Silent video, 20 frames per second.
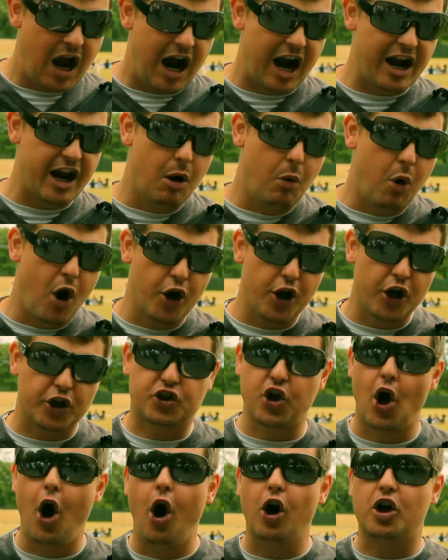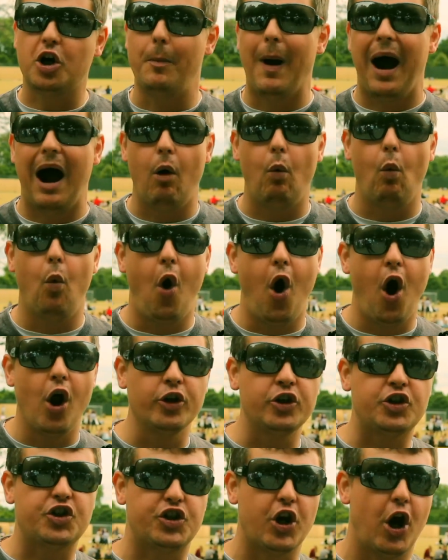And I want to talk about
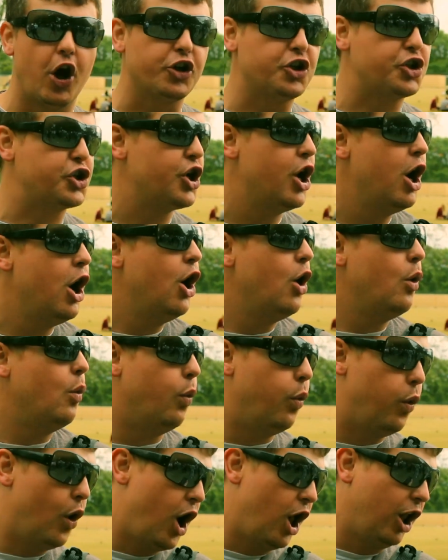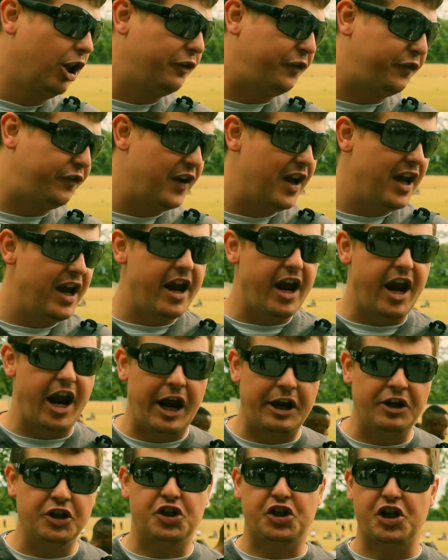one such wolf
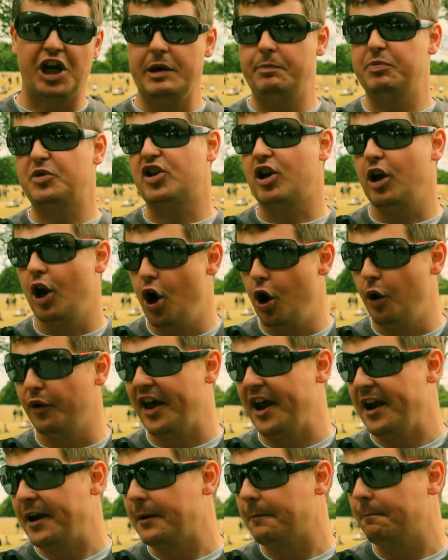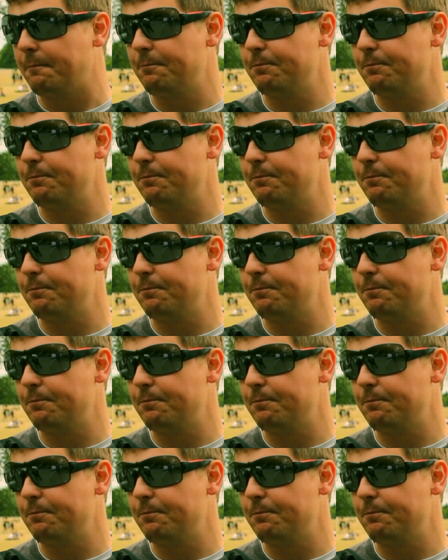in sheep's clothing.